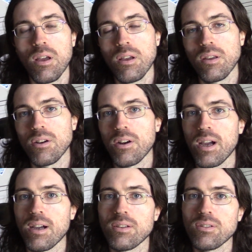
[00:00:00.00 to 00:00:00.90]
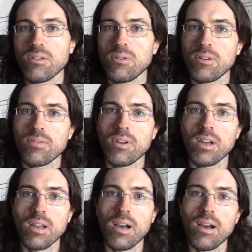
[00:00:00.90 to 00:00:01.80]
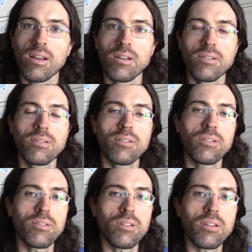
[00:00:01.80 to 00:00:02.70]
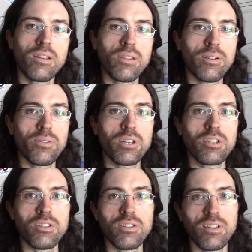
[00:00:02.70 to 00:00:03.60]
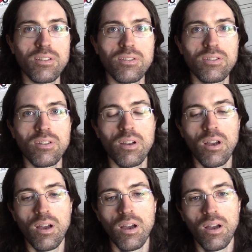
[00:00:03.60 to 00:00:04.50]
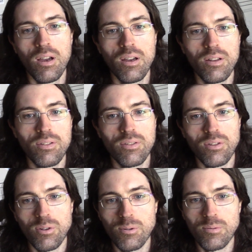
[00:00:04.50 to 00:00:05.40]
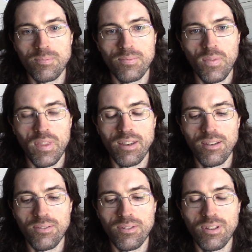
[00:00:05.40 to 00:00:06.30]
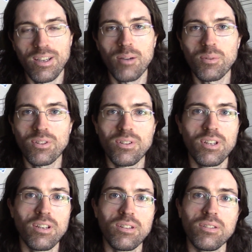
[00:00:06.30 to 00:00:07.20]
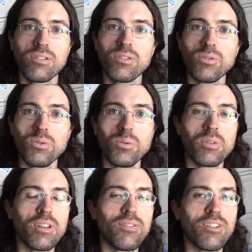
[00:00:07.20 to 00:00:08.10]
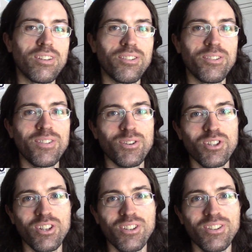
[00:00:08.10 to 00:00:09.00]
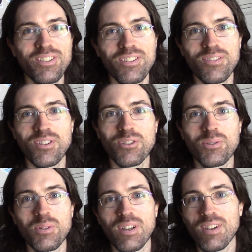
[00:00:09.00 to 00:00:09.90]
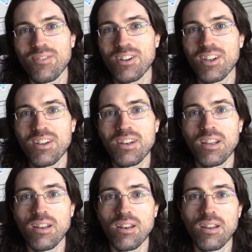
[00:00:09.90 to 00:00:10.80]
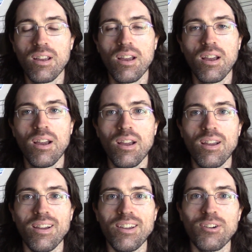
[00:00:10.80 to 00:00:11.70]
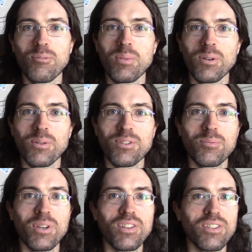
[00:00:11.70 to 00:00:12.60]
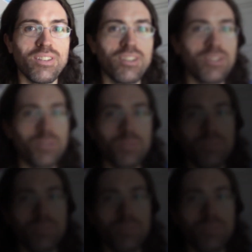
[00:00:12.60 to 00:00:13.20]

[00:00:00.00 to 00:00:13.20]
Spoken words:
your acts glorify God in their righteousness. So thank you for the opportunity to give a little devotional. It's the first one I've ever done, and I hope it was a blessing to you.